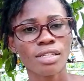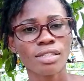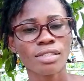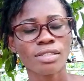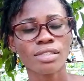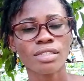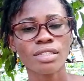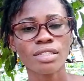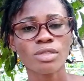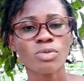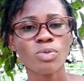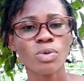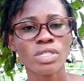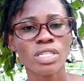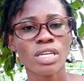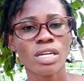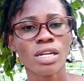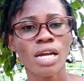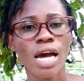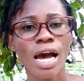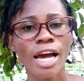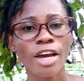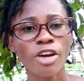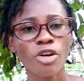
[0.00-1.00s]
This was
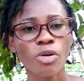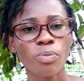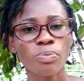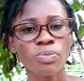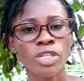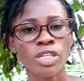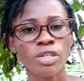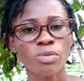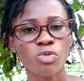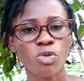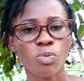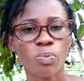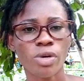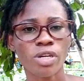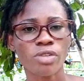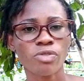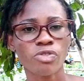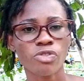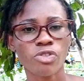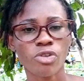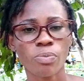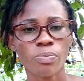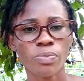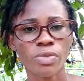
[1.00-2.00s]
an eye-opening moment
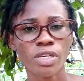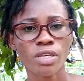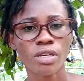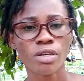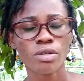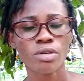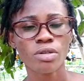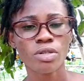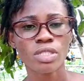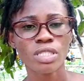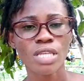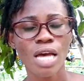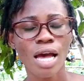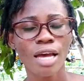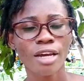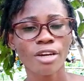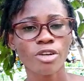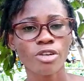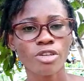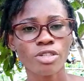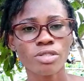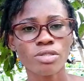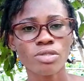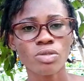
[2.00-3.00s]
for me because I
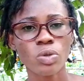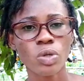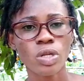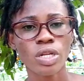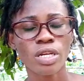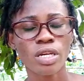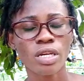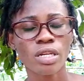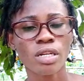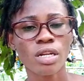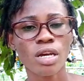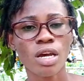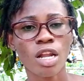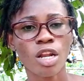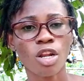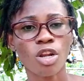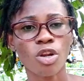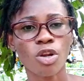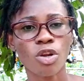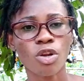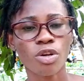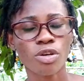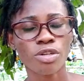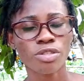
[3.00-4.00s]
got to learn a
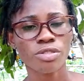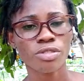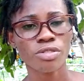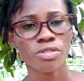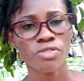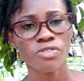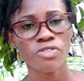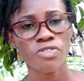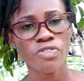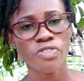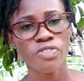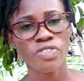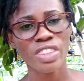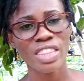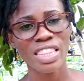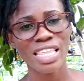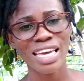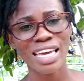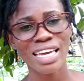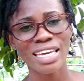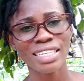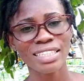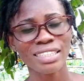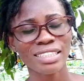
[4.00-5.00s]
lot of
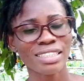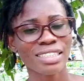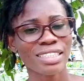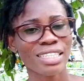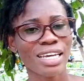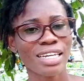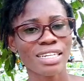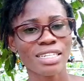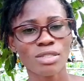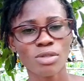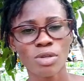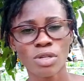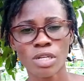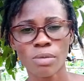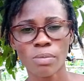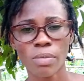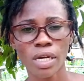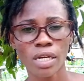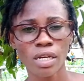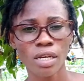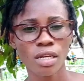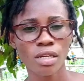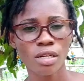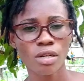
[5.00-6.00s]
things that is on the
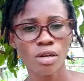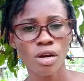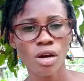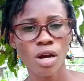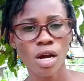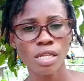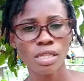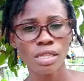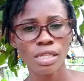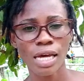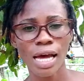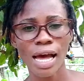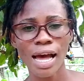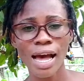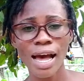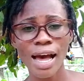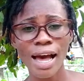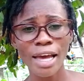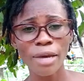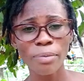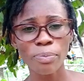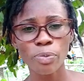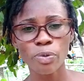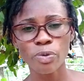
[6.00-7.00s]
market that
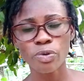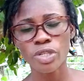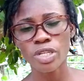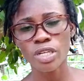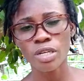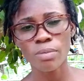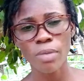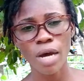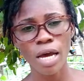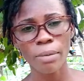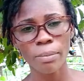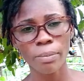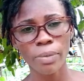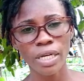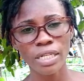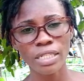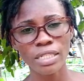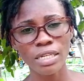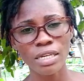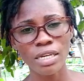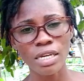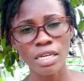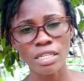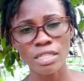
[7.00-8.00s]
I put in my
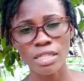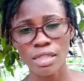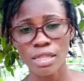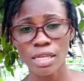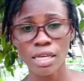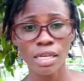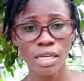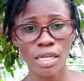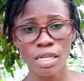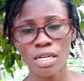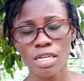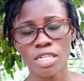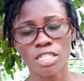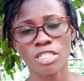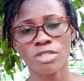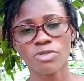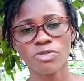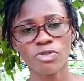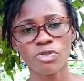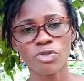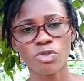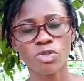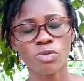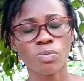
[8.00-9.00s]
body thinking it's
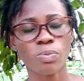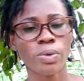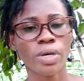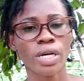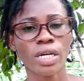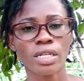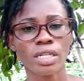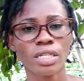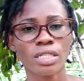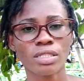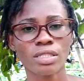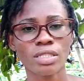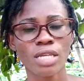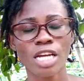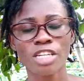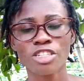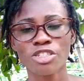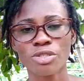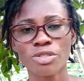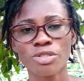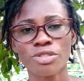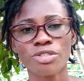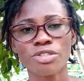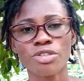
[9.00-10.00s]
food, but it's
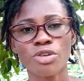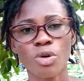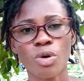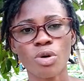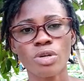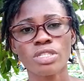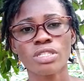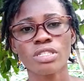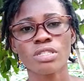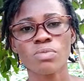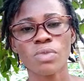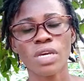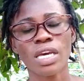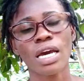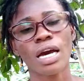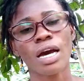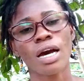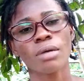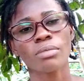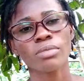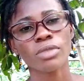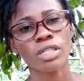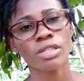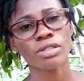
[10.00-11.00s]
actually causing me
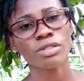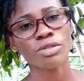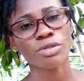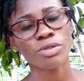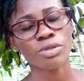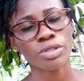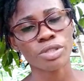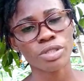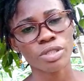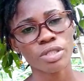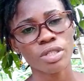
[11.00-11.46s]
harm than good.